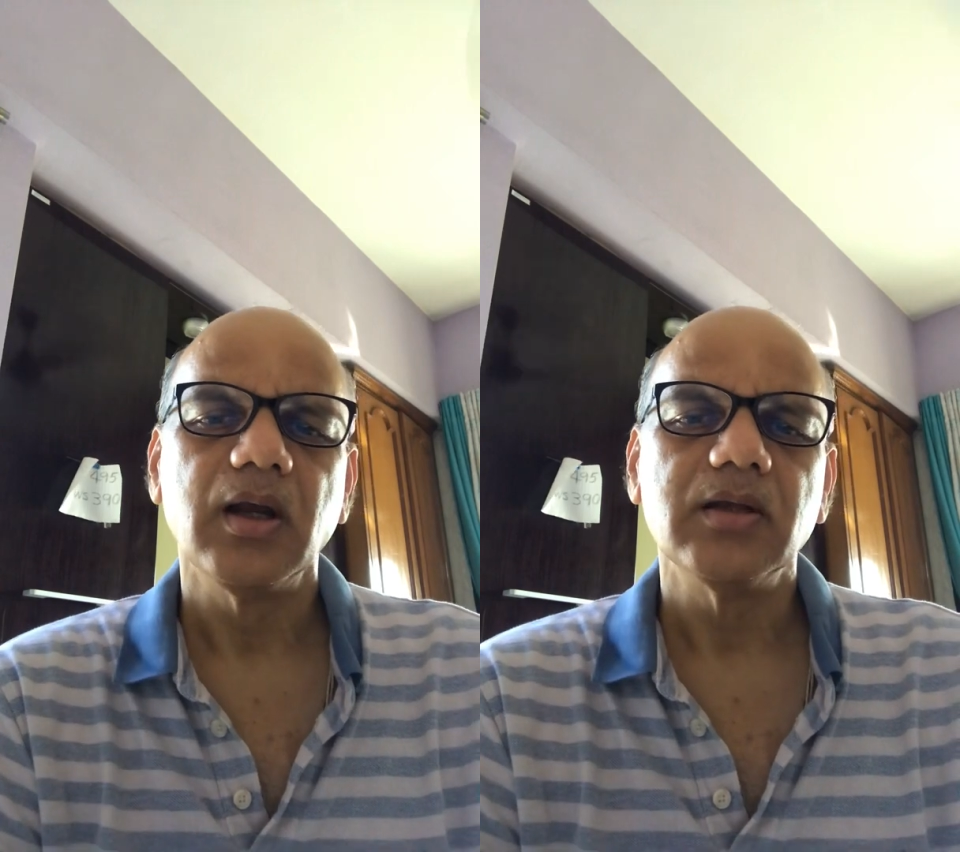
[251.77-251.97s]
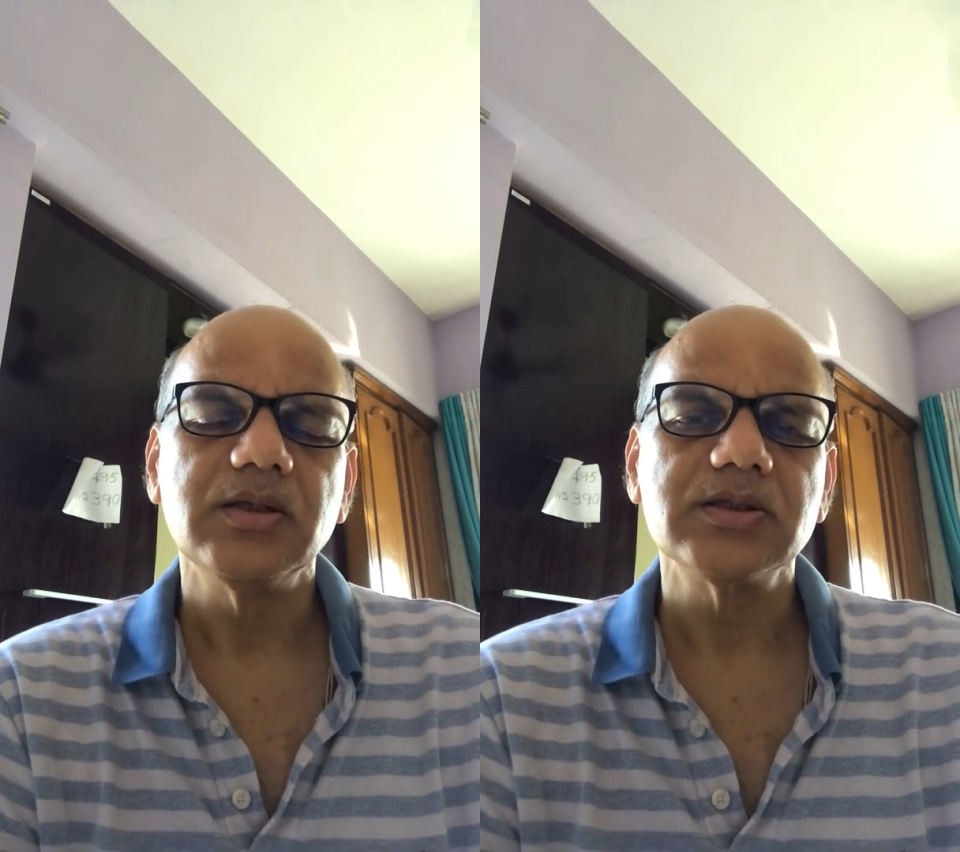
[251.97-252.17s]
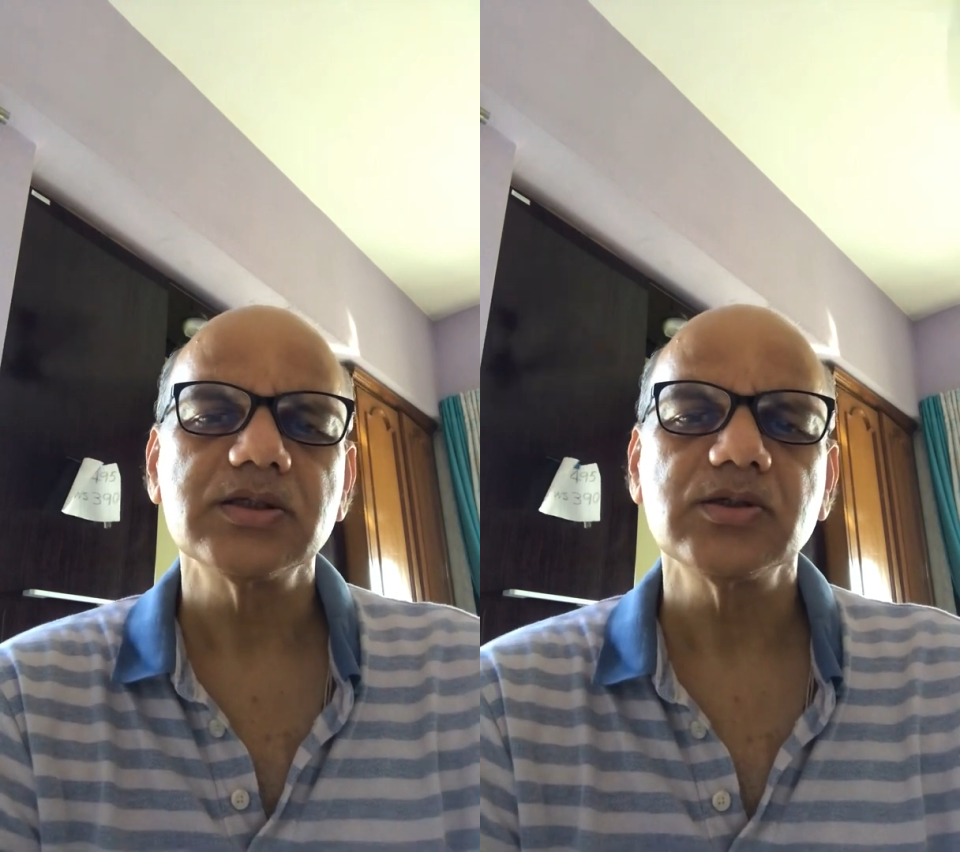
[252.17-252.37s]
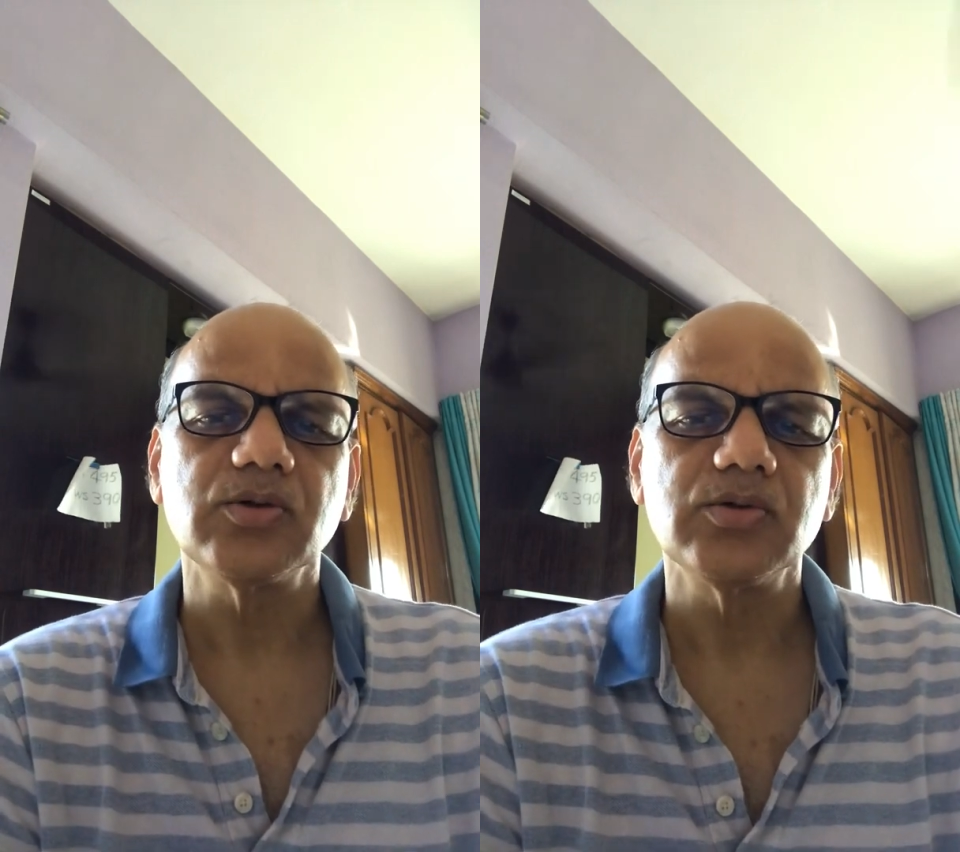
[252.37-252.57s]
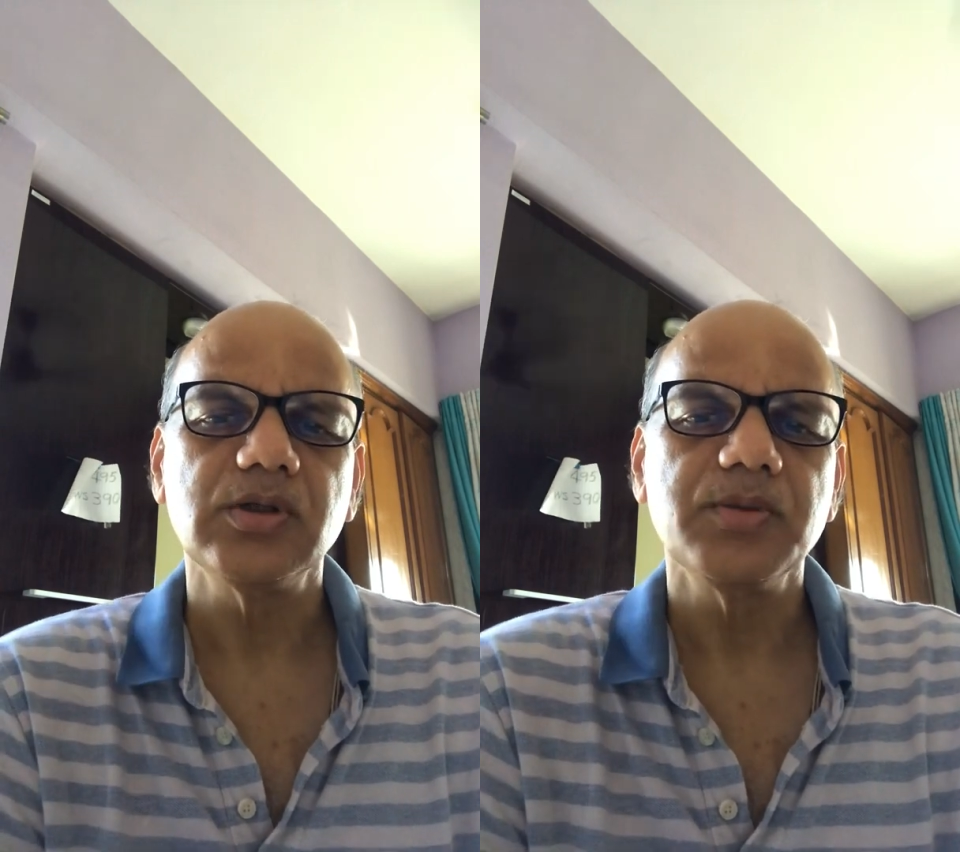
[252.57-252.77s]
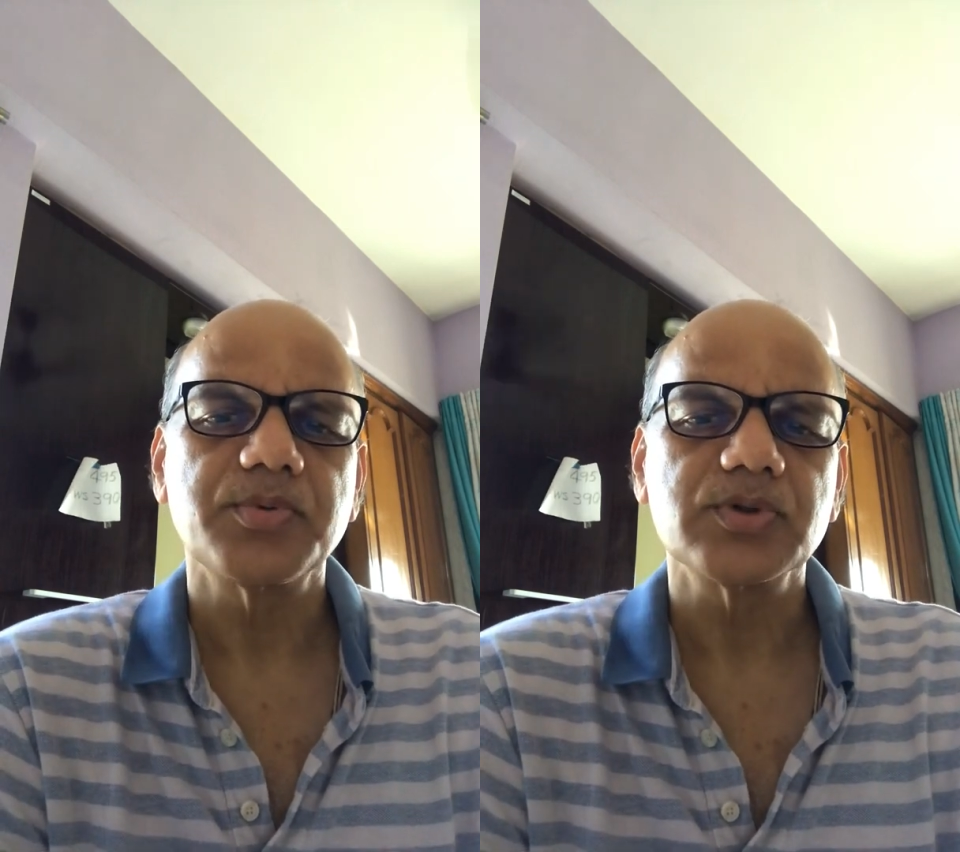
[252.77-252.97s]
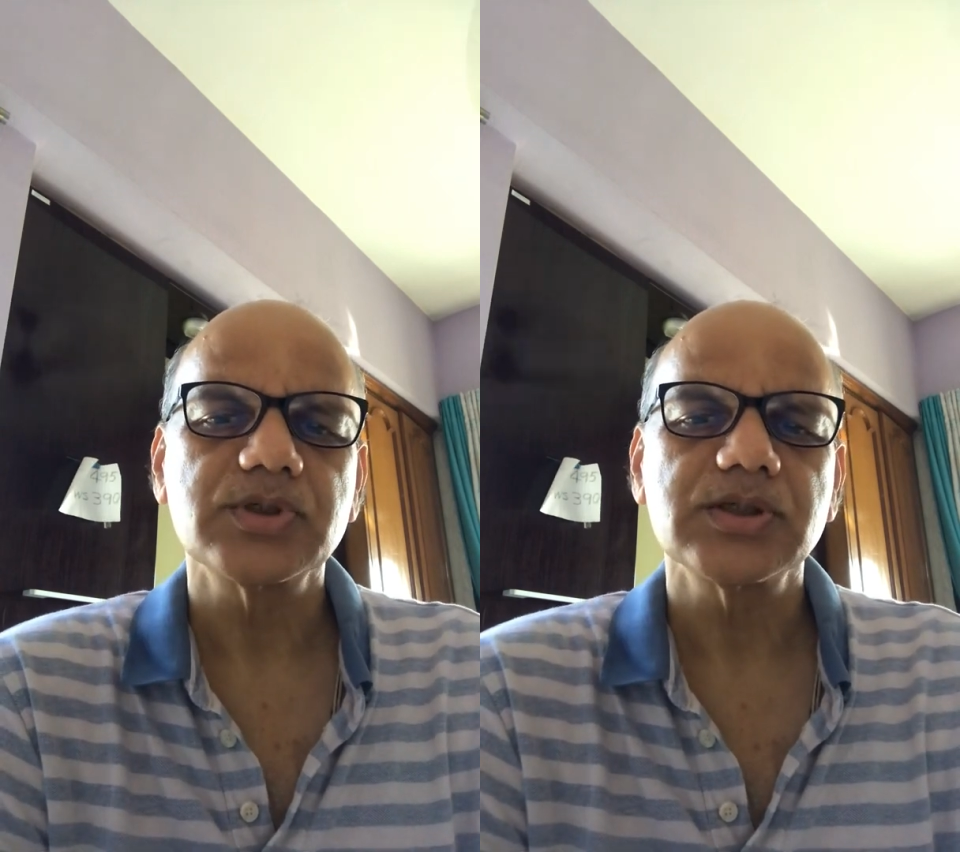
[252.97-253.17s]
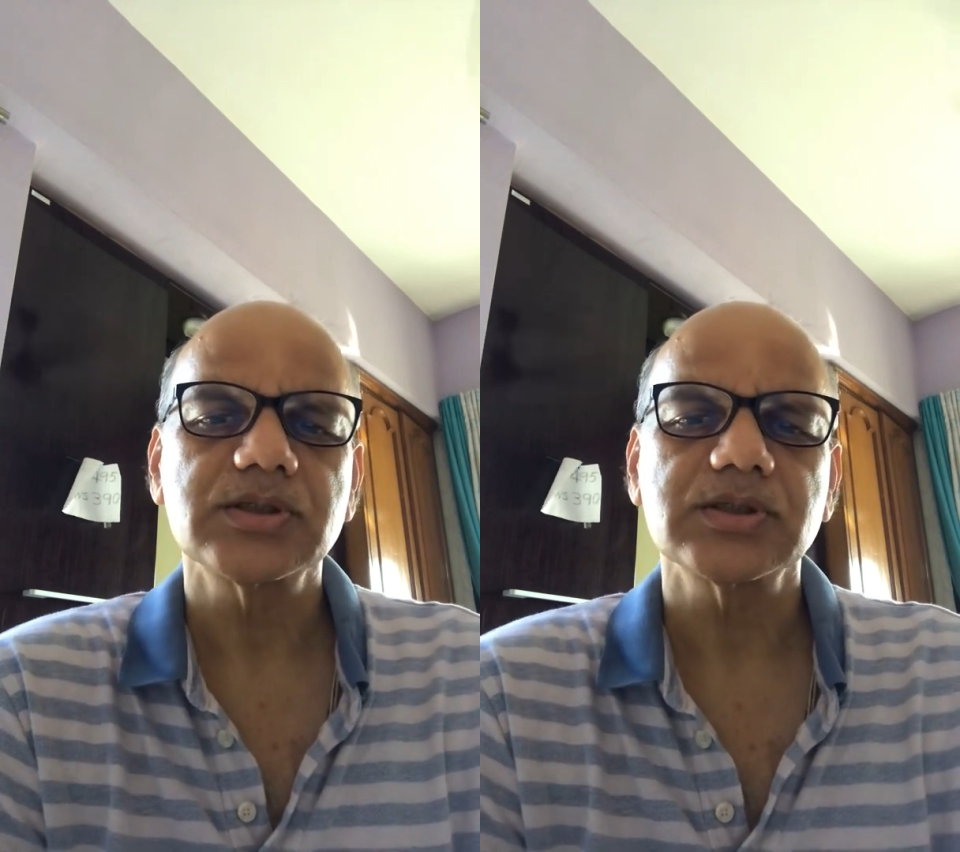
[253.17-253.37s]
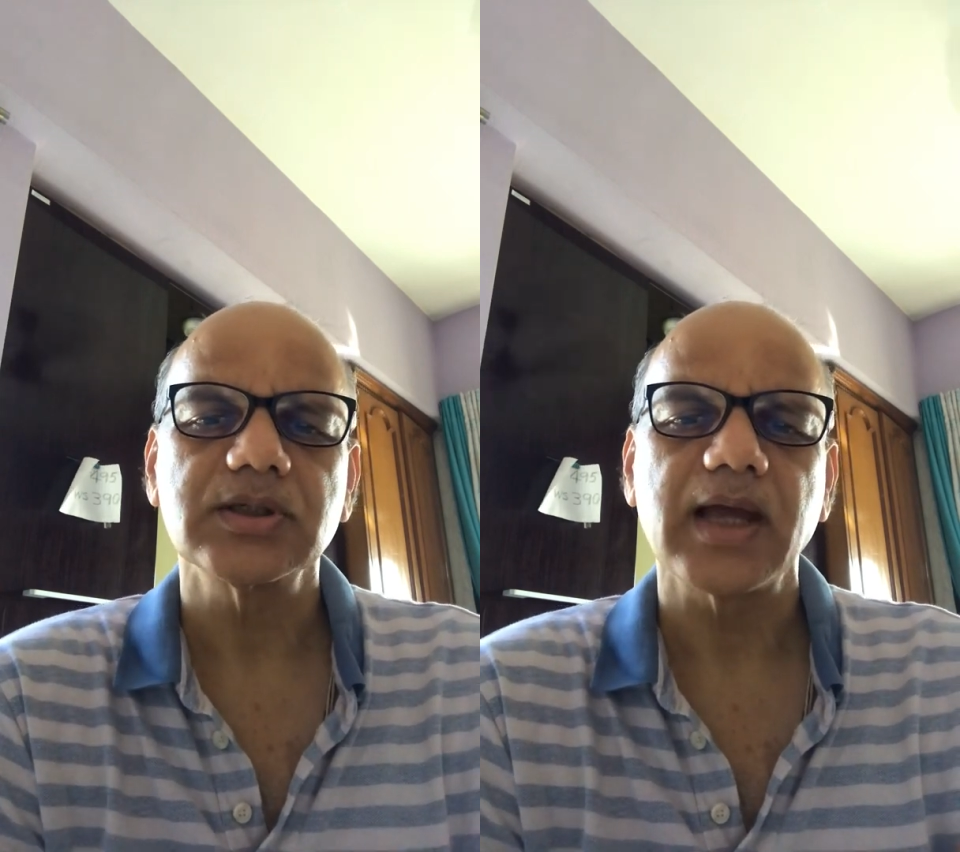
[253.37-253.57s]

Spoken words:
this is the only process,